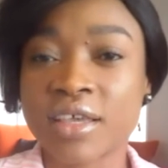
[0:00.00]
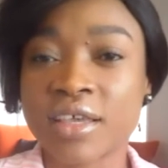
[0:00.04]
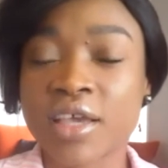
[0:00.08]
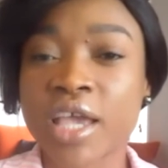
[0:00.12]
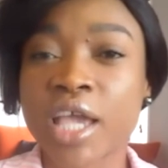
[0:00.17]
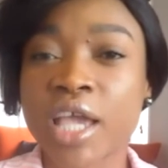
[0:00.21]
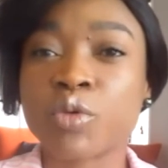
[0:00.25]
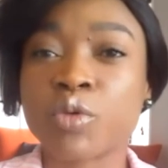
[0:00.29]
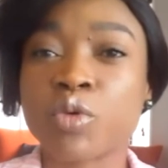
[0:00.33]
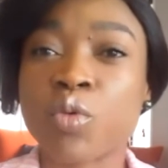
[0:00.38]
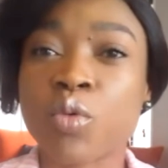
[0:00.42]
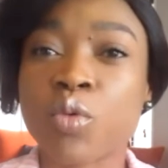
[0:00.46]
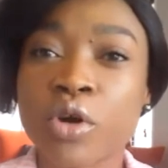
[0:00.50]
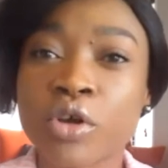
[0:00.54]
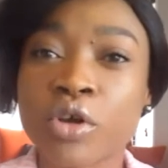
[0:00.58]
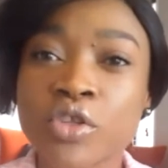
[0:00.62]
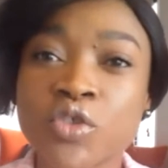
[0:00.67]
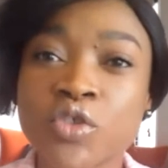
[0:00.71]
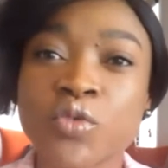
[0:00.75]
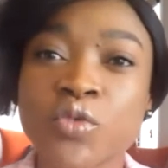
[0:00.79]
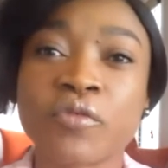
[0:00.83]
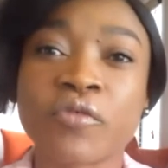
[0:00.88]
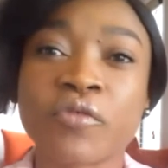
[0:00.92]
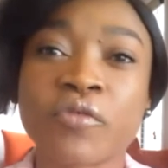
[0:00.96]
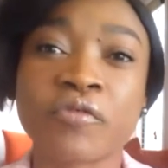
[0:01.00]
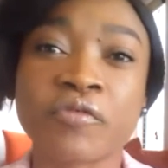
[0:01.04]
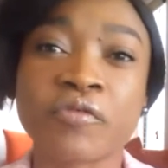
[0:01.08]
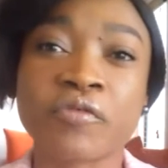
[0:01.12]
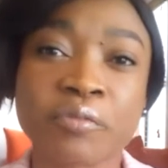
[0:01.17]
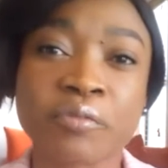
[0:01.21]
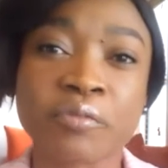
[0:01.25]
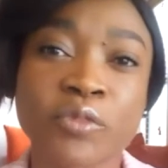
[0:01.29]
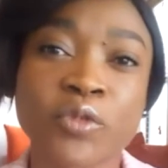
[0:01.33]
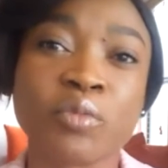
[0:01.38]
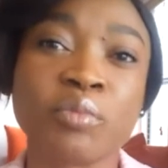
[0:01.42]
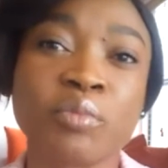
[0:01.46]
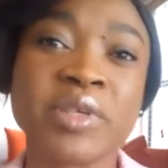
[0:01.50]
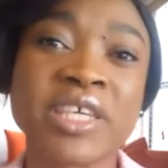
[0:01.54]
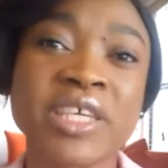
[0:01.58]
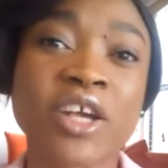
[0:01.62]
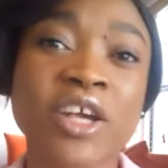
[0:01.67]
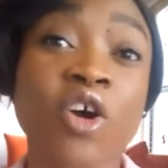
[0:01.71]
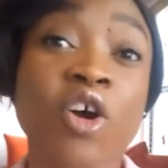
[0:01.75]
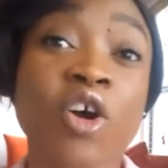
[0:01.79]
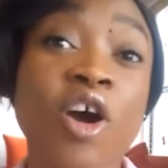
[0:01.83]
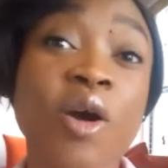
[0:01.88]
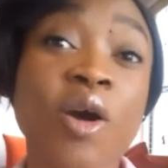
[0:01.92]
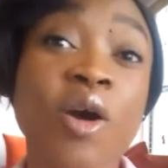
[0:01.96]
And we want to
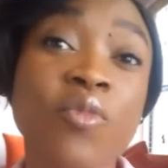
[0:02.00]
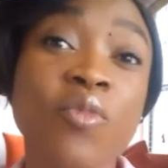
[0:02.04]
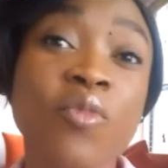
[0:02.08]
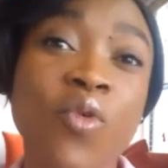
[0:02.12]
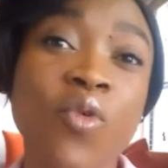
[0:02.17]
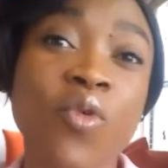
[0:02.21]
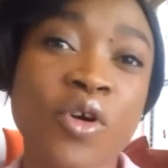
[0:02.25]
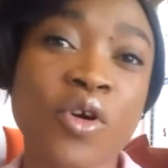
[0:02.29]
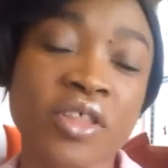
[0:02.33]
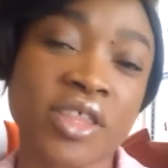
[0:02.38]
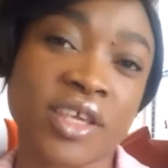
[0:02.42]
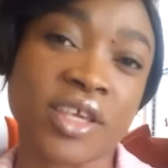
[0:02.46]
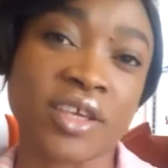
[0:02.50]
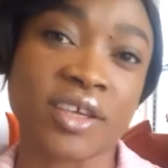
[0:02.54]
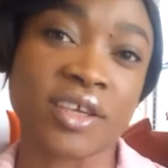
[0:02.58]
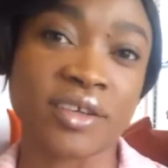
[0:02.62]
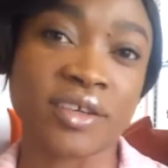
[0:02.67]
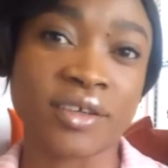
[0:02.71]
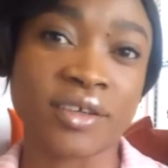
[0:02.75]
become worthy.